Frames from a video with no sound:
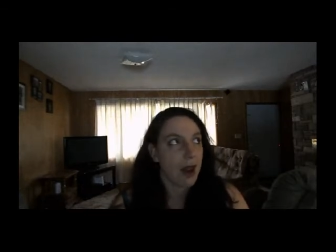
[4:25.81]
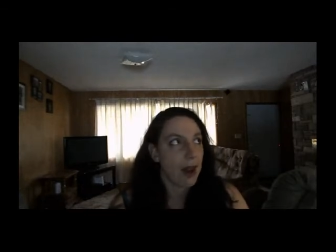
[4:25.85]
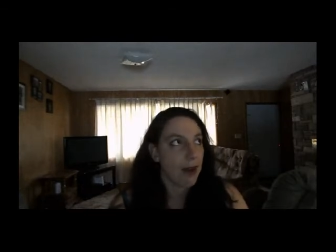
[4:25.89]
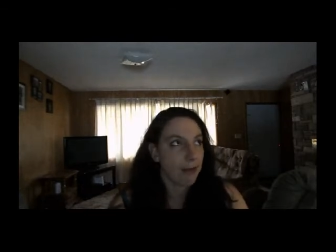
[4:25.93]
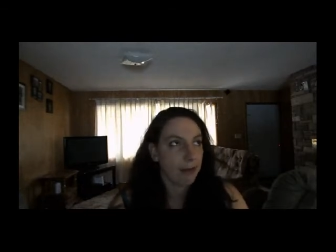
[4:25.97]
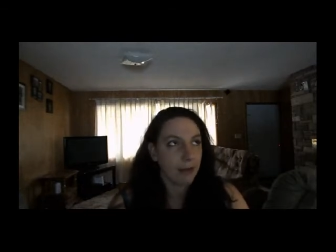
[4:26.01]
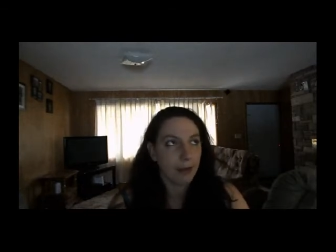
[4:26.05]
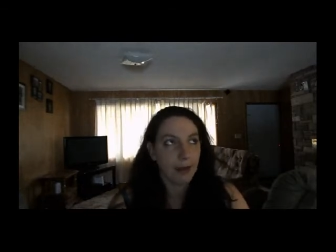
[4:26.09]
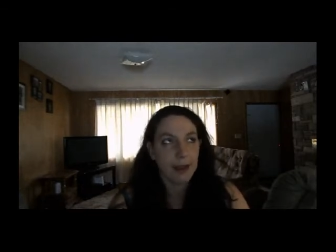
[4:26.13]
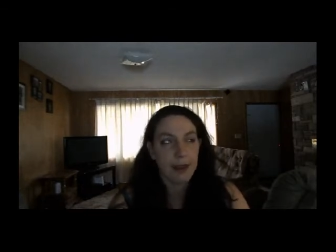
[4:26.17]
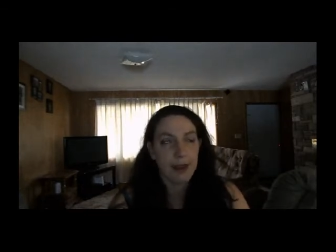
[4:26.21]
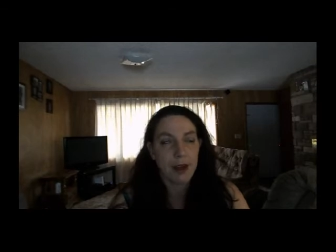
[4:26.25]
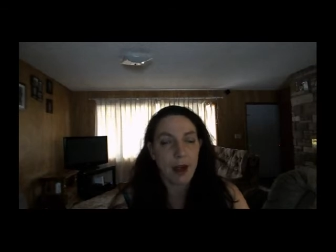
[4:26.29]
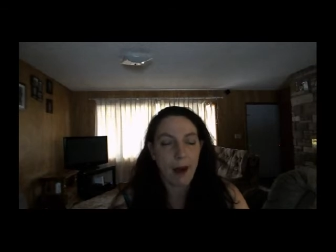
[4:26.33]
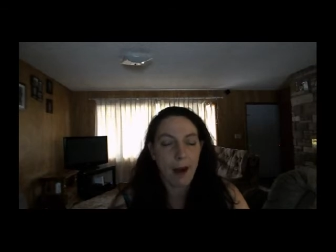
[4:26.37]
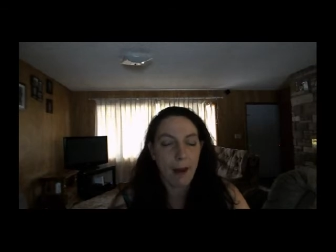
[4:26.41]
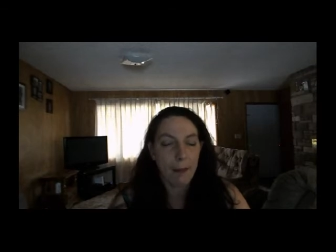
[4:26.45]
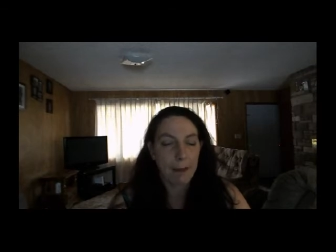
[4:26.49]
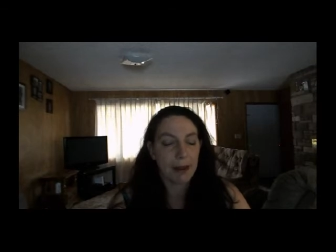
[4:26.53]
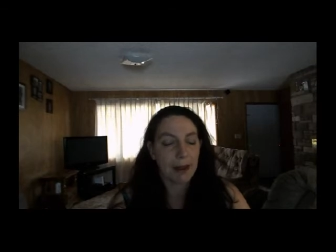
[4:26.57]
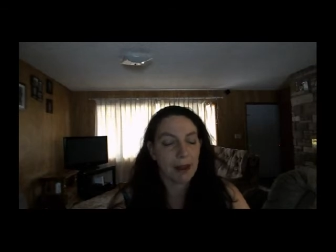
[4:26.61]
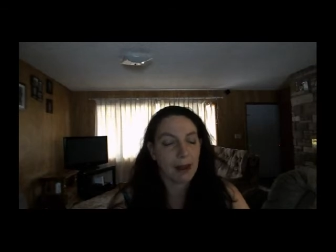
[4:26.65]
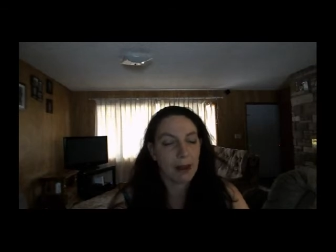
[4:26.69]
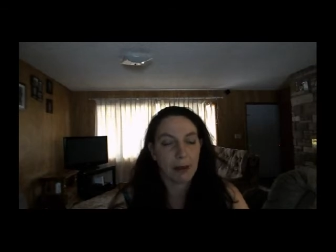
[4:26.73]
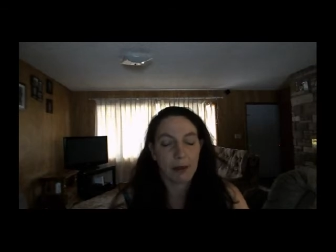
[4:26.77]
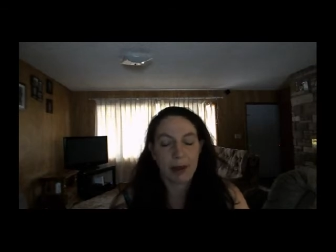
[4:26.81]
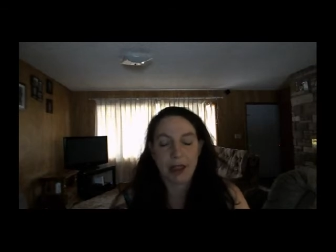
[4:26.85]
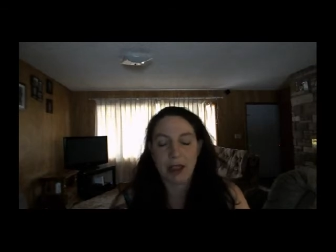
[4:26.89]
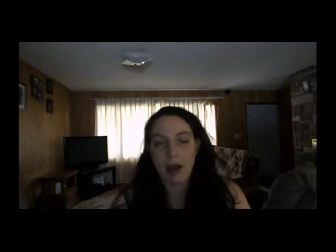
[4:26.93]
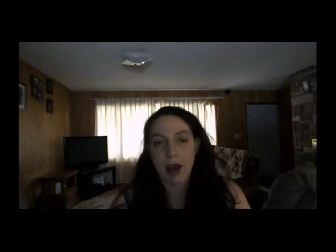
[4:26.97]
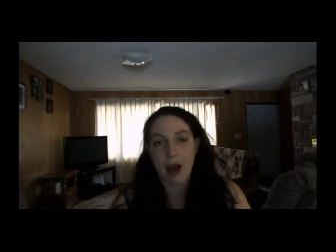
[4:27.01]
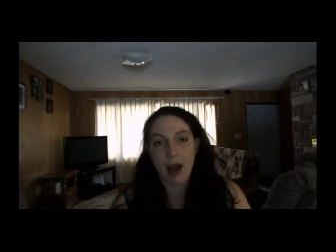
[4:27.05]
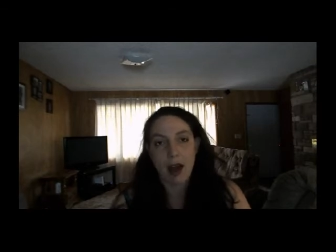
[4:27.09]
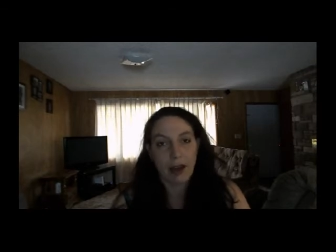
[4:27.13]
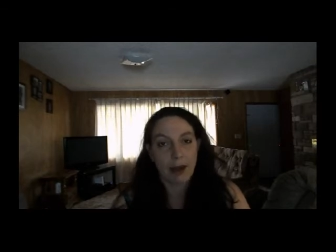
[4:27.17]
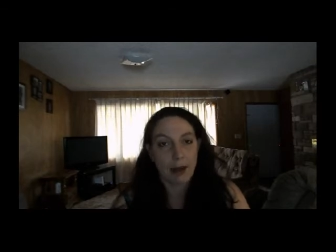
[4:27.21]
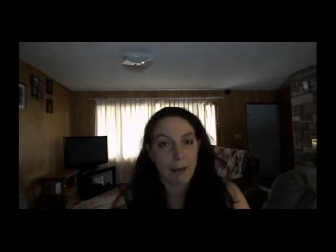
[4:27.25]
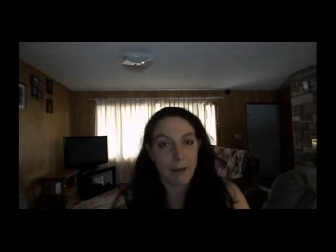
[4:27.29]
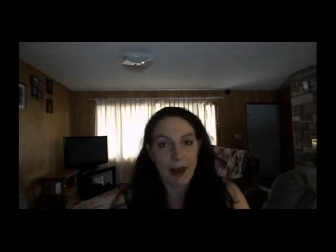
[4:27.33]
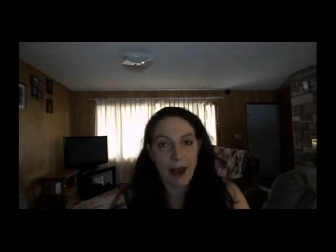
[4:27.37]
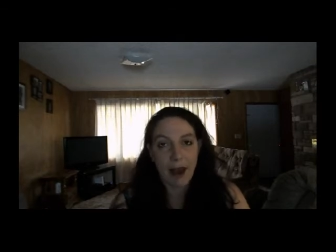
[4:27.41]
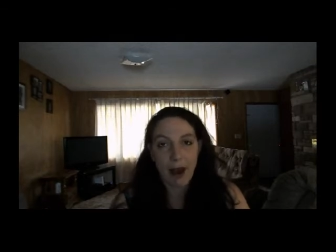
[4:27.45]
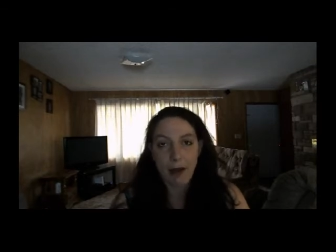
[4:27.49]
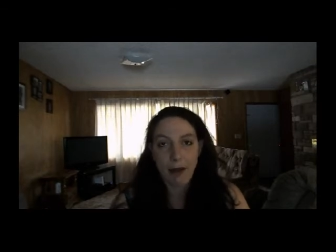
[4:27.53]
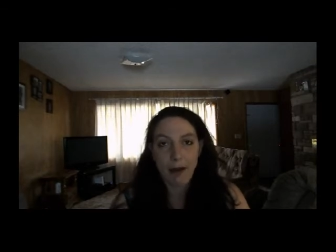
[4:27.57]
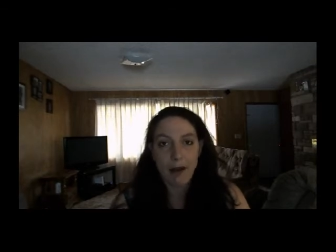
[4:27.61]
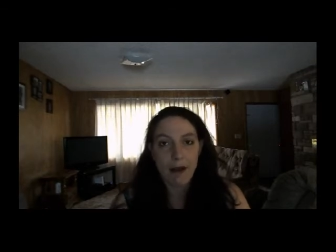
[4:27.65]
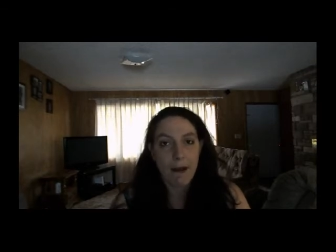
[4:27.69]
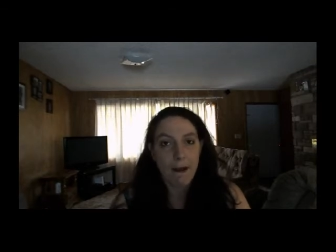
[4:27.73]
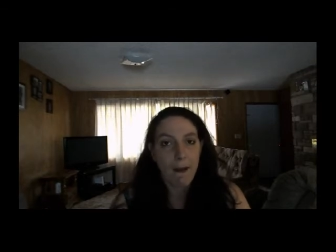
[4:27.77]
Every topic that we talk
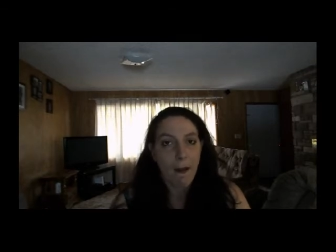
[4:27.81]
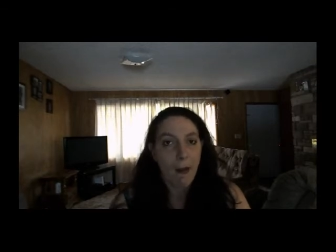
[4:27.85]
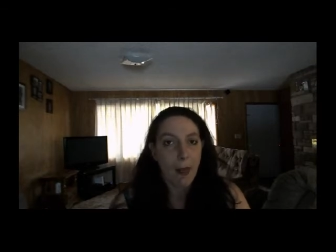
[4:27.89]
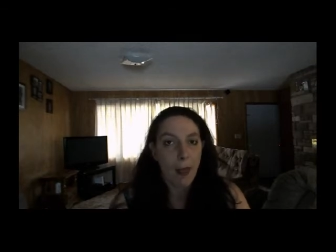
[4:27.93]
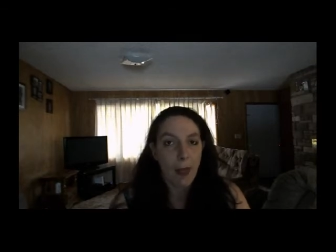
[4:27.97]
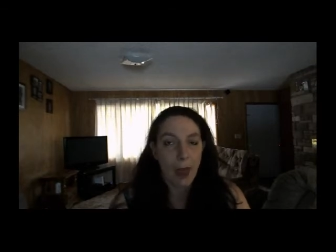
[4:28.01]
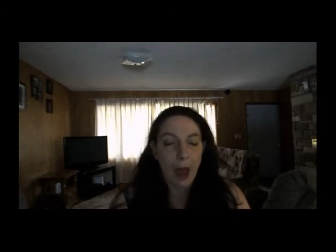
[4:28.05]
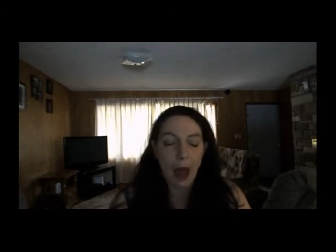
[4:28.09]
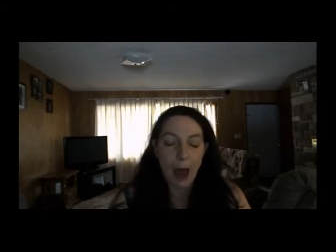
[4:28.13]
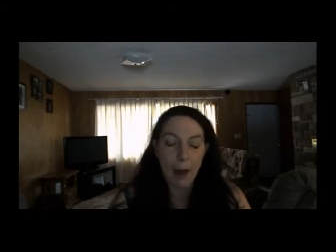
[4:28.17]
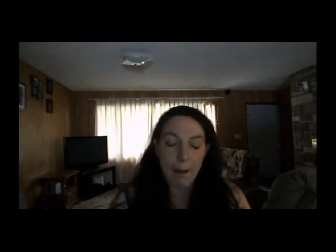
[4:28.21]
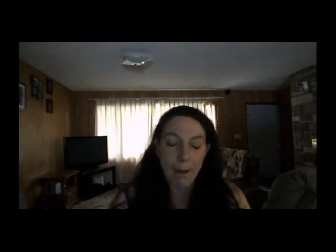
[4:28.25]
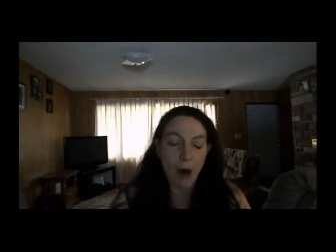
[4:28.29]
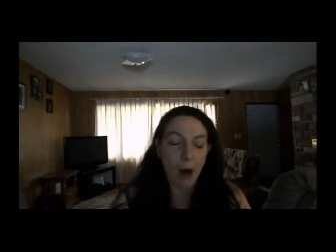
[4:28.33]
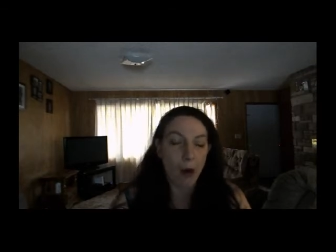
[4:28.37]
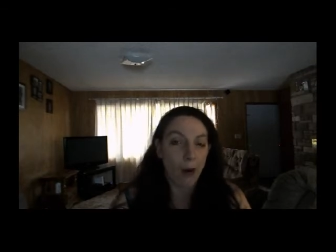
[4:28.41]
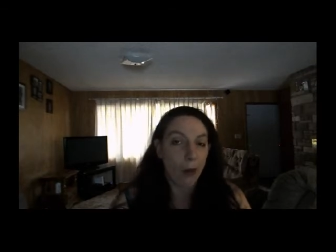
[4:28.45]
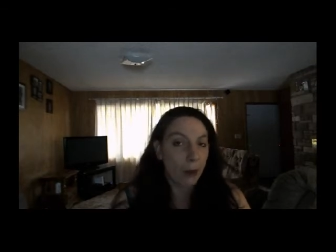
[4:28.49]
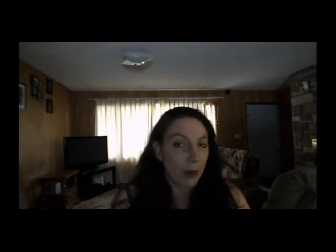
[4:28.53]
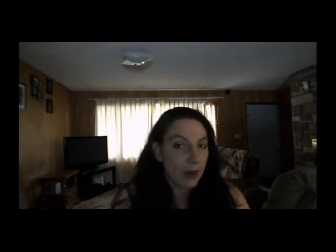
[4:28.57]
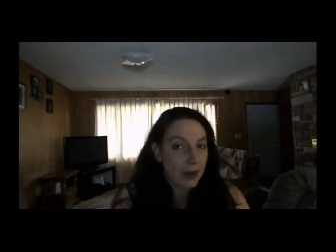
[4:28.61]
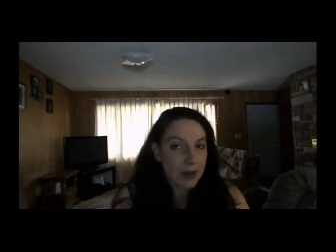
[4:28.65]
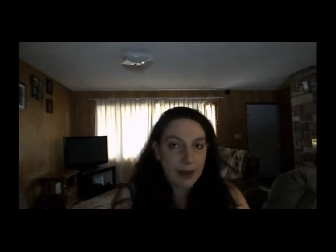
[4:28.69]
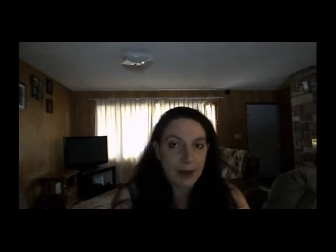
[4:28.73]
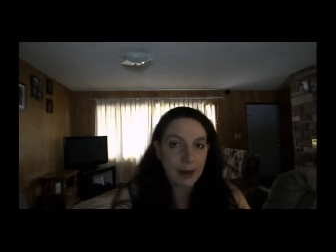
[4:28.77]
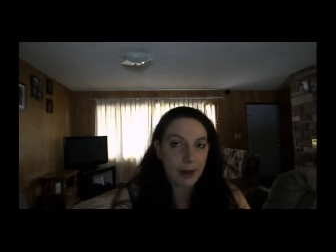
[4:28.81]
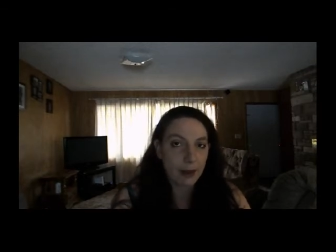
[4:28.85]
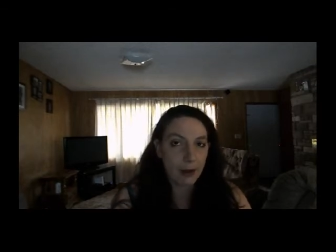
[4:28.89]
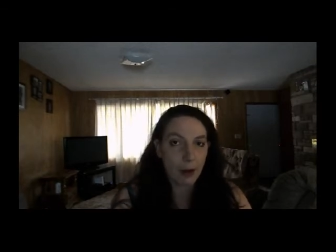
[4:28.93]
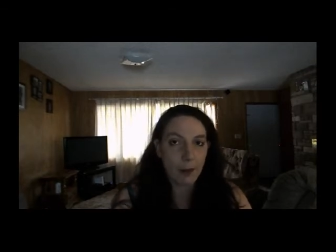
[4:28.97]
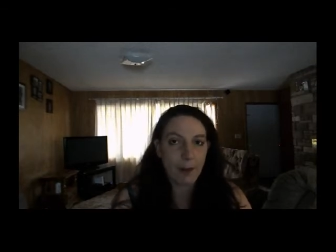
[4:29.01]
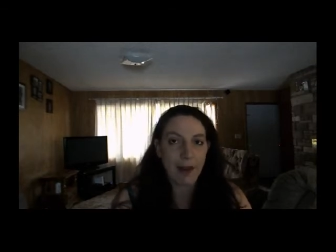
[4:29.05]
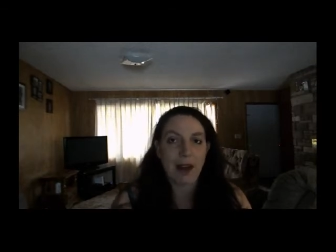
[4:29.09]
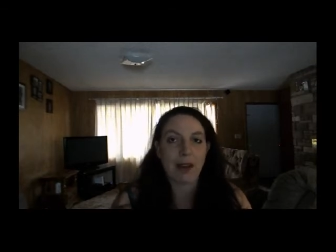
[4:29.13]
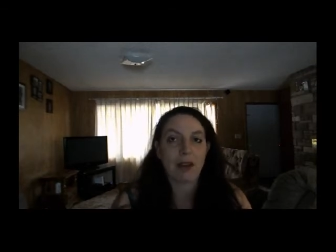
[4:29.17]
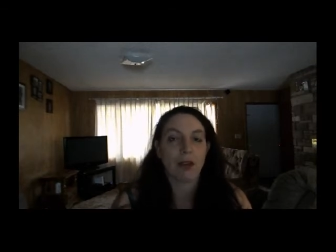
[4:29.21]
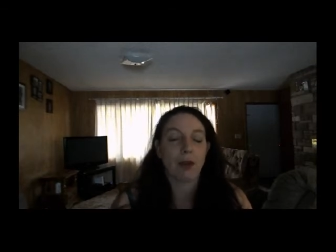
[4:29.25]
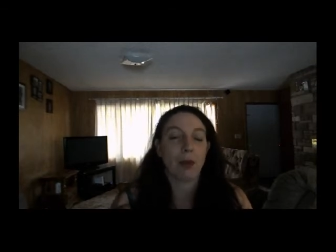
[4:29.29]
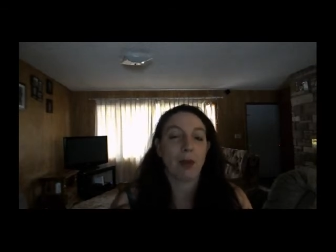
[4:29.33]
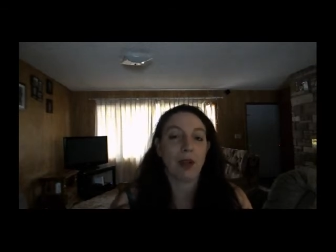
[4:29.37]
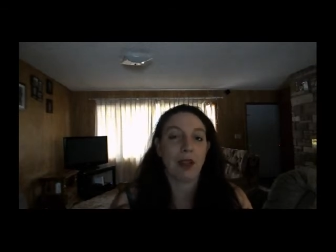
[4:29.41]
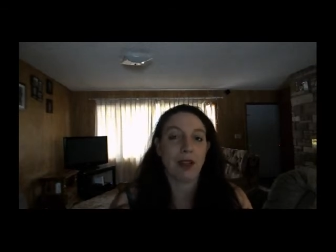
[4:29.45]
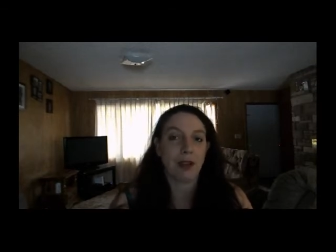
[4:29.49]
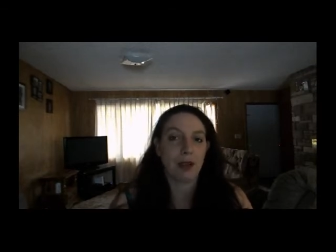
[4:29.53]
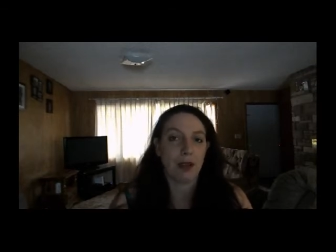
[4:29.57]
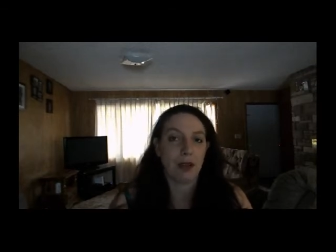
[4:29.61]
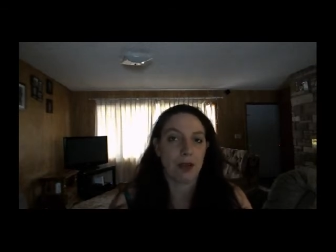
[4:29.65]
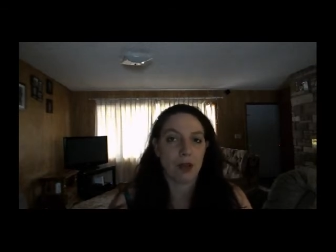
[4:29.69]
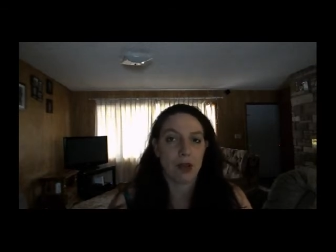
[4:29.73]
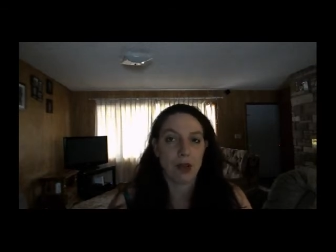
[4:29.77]
about, I'm always going to go back to
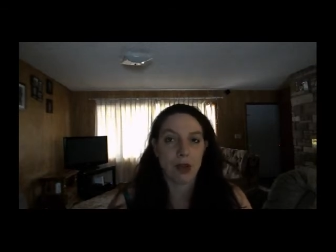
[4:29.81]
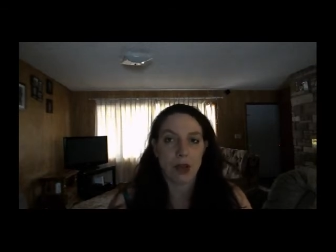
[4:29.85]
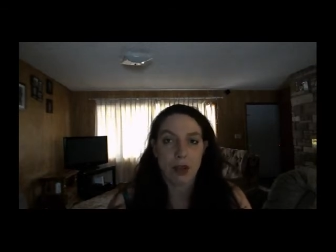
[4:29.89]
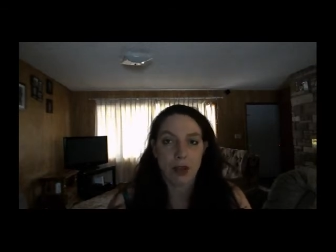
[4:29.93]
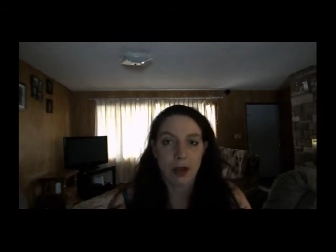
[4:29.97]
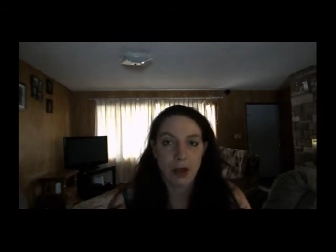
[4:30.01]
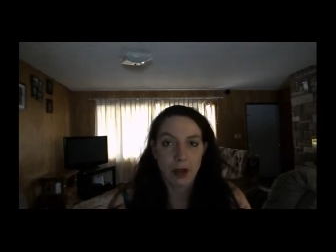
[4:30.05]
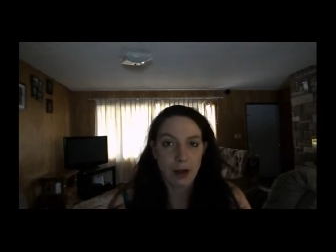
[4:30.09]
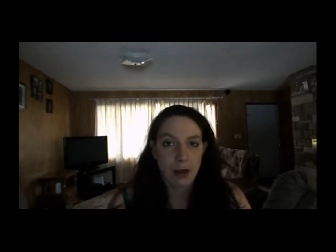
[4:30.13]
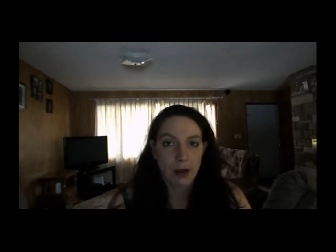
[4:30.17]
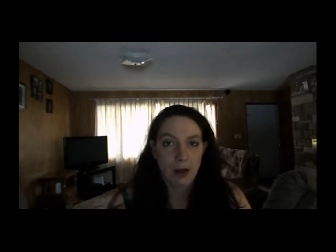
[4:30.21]
research.